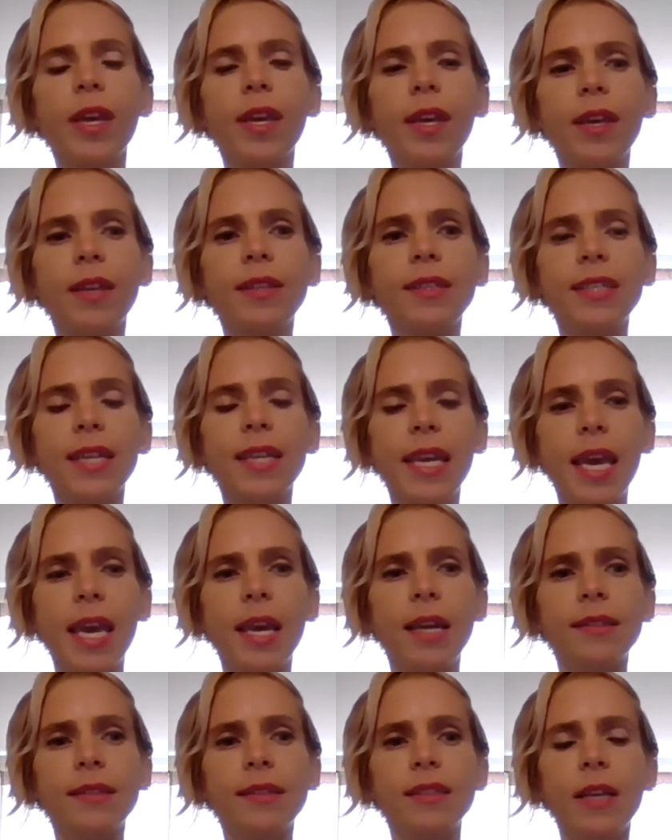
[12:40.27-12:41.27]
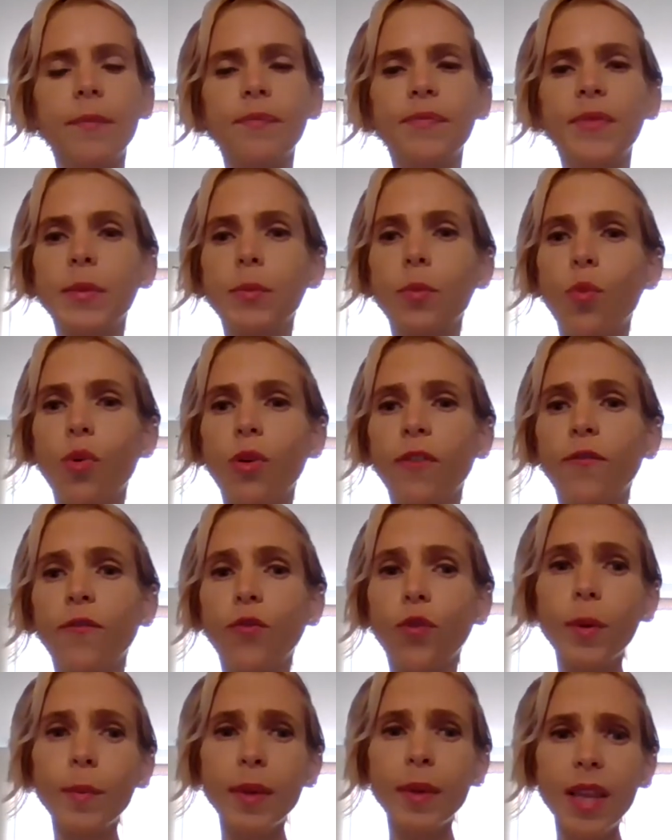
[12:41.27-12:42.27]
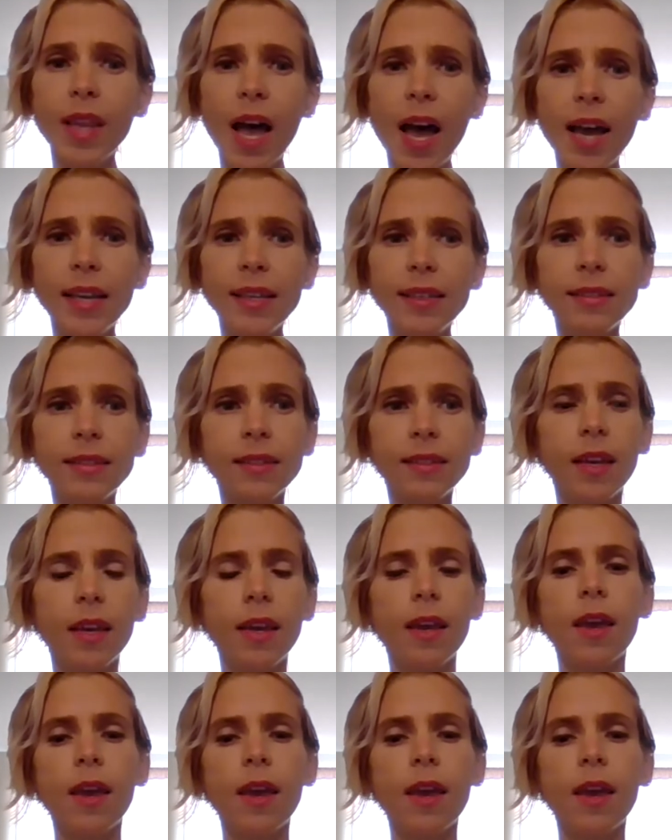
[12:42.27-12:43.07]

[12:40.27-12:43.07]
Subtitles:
indicates something more formalized,